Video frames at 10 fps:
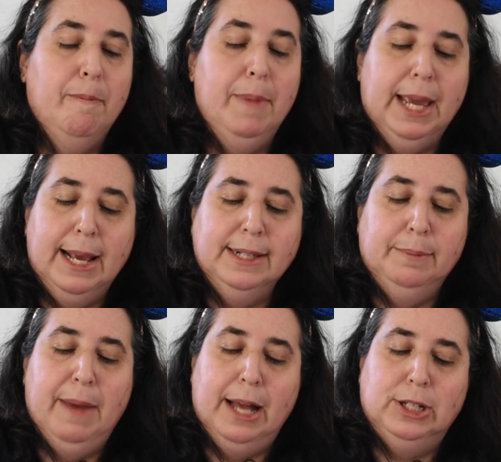
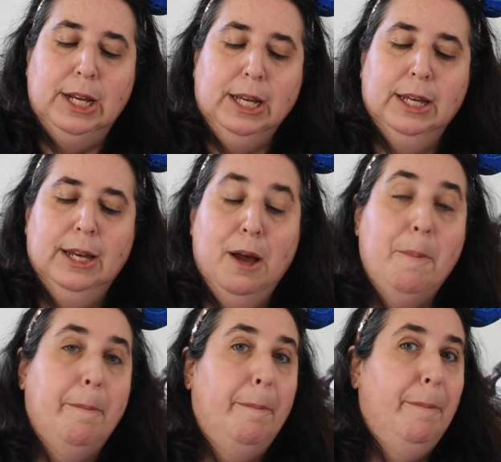Mickey's Magic,
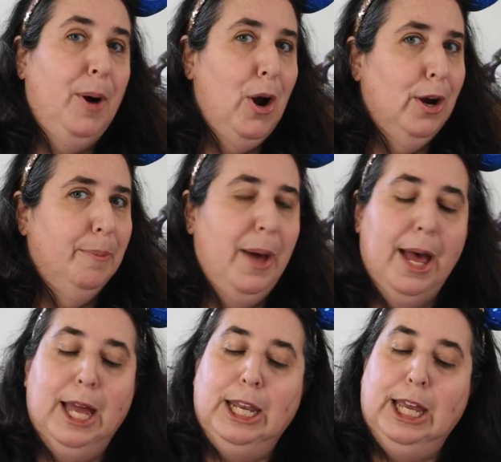Park
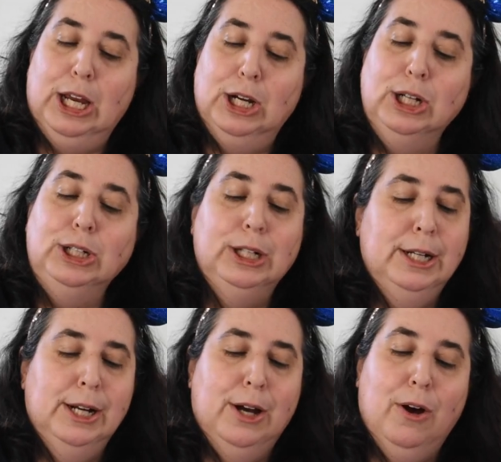Pioneer,
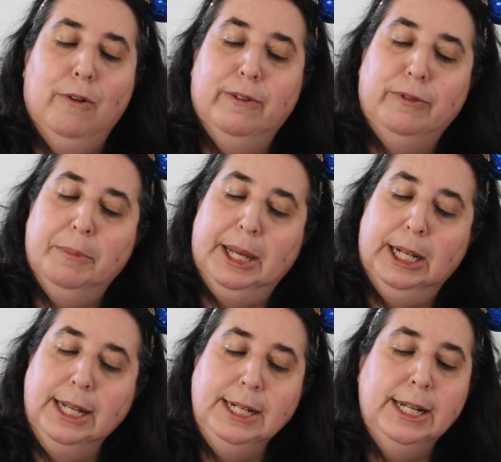over from
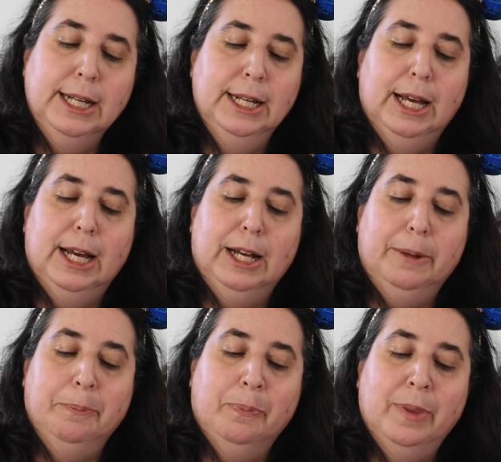England,
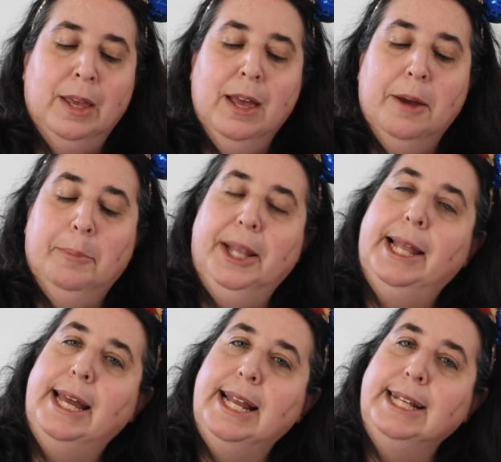Um,
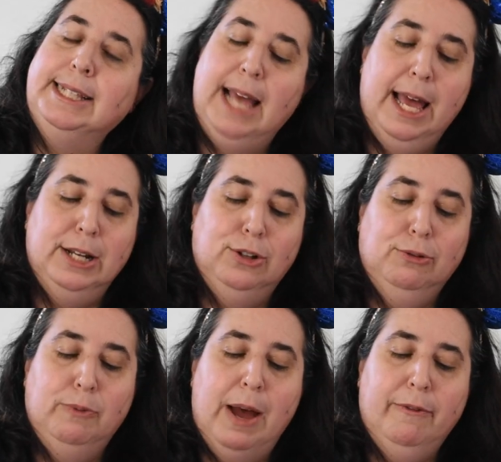Play Dates and
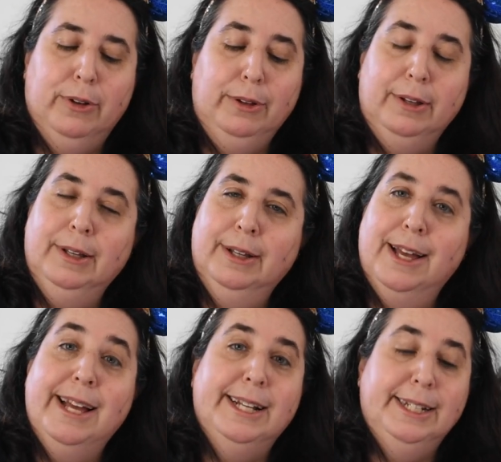Travel,
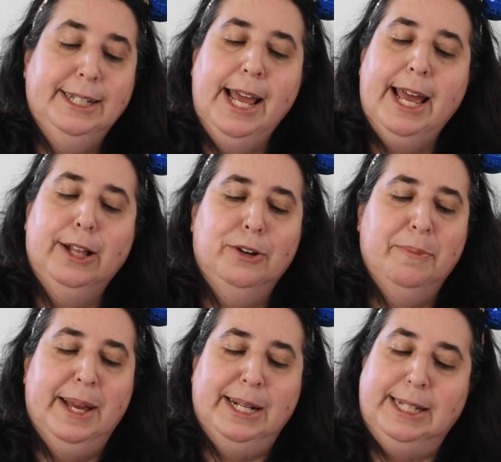Taylor
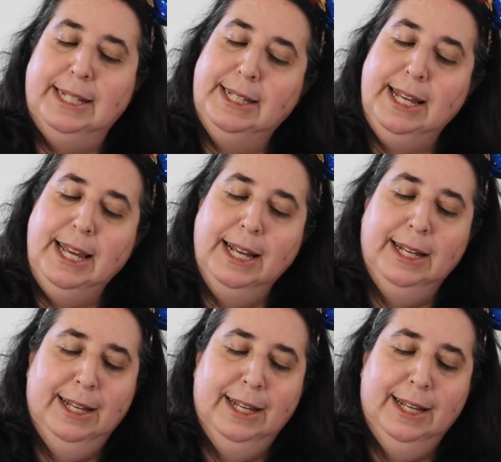Made Disney,